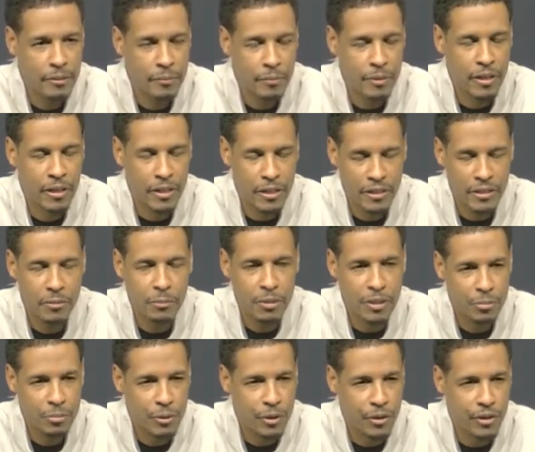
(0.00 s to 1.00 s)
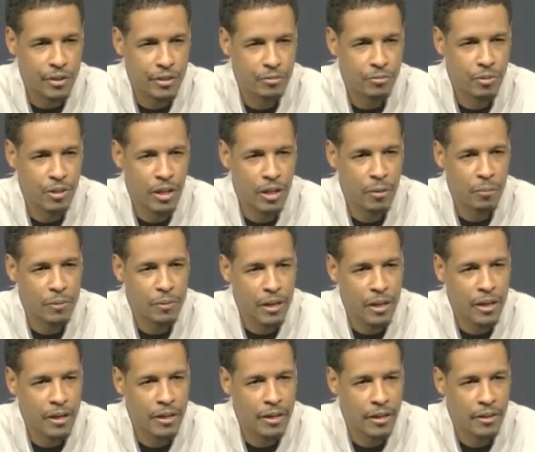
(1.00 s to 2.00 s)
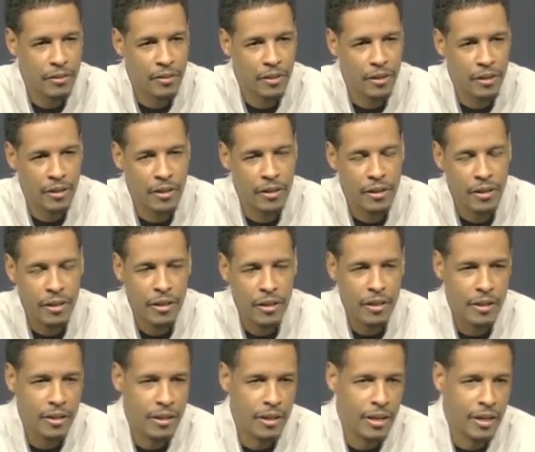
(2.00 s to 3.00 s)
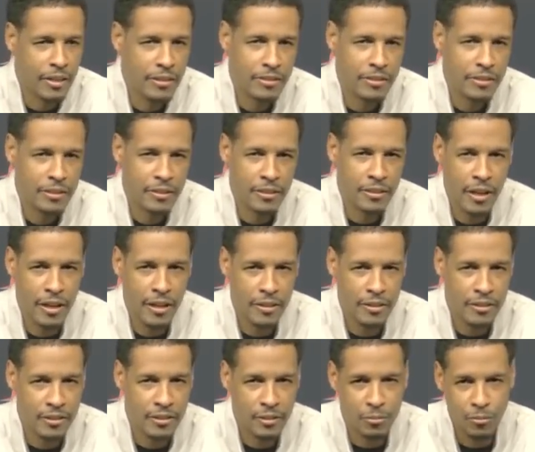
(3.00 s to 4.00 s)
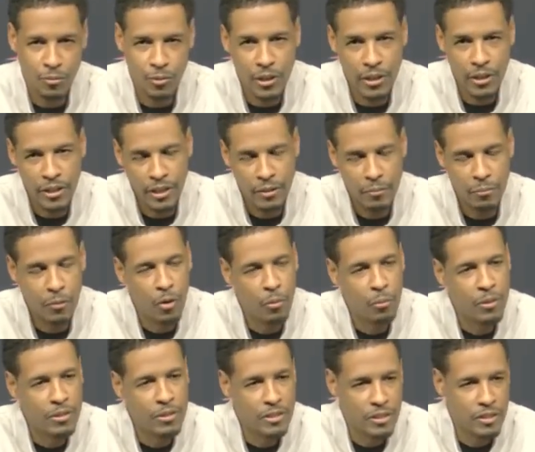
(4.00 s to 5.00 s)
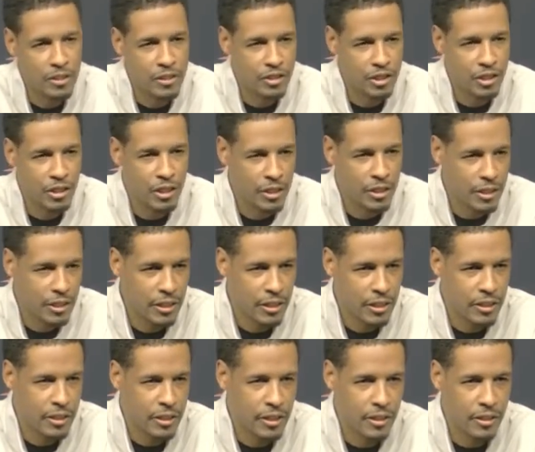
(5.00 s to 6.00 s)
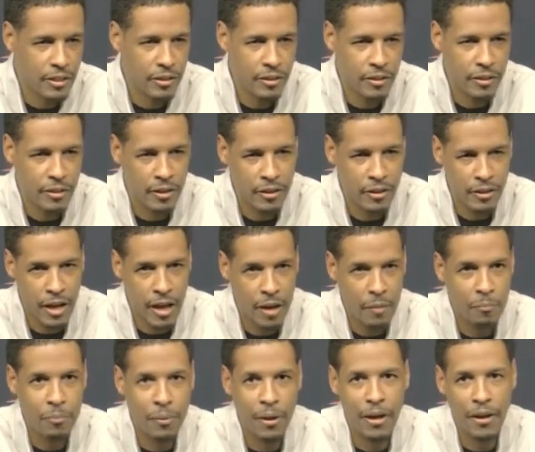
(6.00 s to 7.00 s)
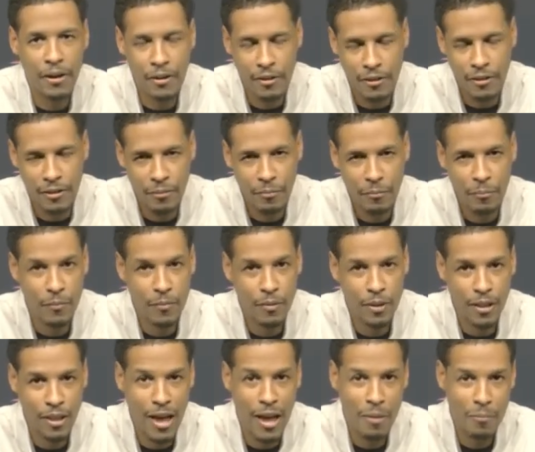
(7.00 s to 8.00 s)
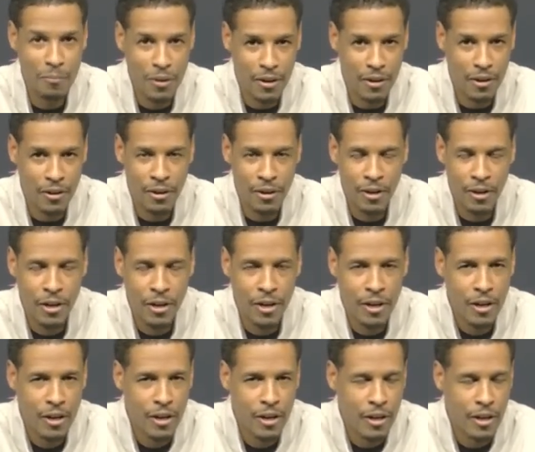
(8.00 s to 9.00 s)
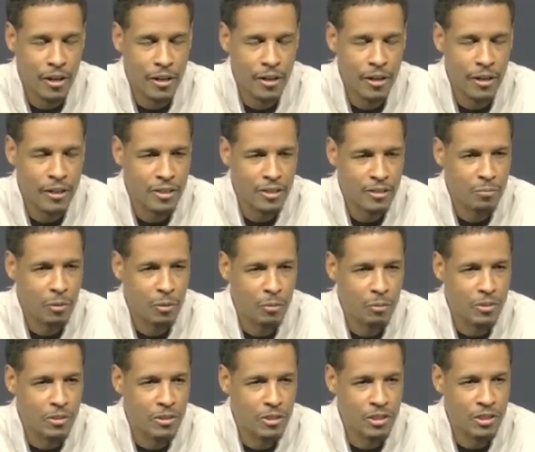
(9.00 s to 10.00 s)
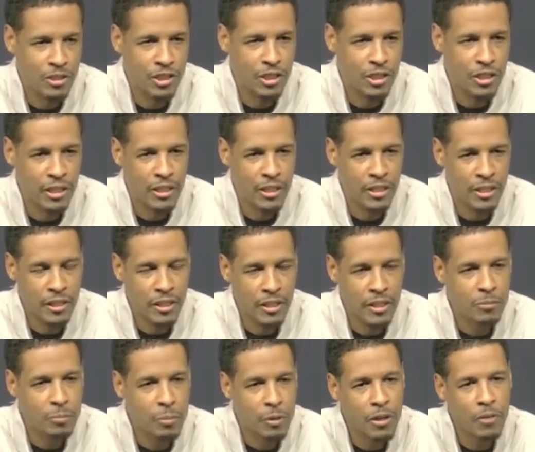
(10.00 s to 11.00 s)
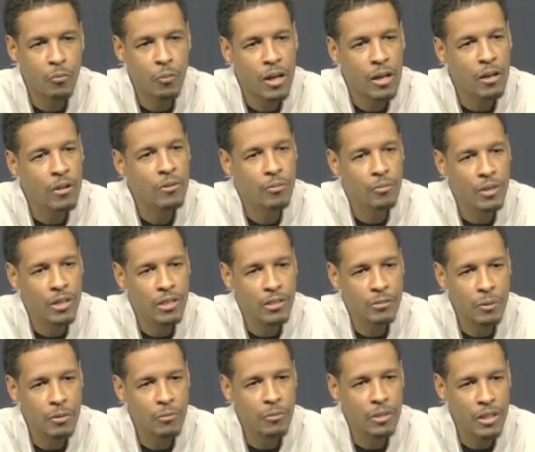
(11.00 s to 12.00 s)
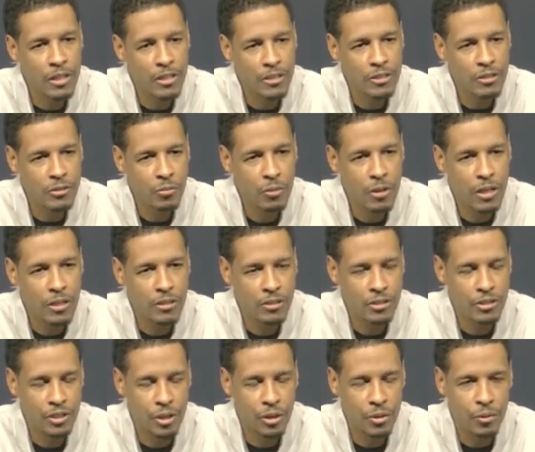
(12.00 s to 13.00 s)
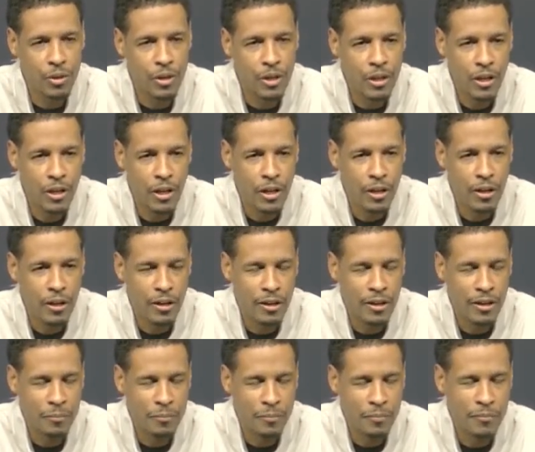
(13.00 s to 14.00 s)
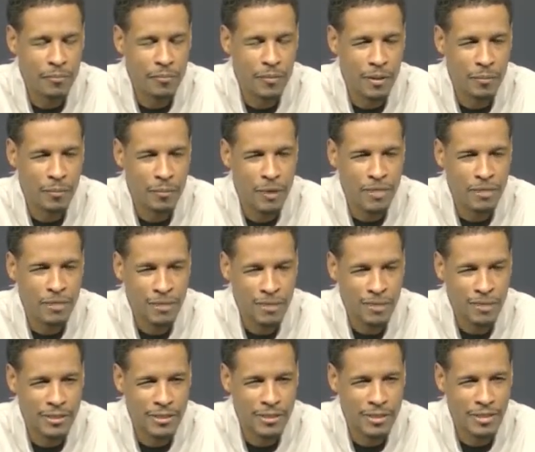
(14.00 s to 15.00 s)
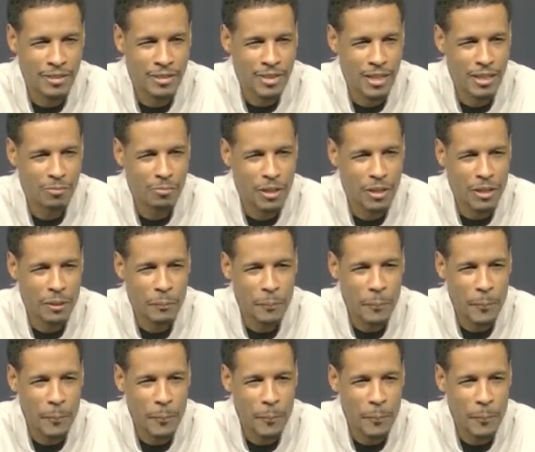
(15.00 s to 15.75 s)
Getting some experience will help that. And then Nix had some really good moments in the G League and got better and a lot better in his moments in the G League. And then it's played well when he's been with us as well. So I'm anxious to see those guys play.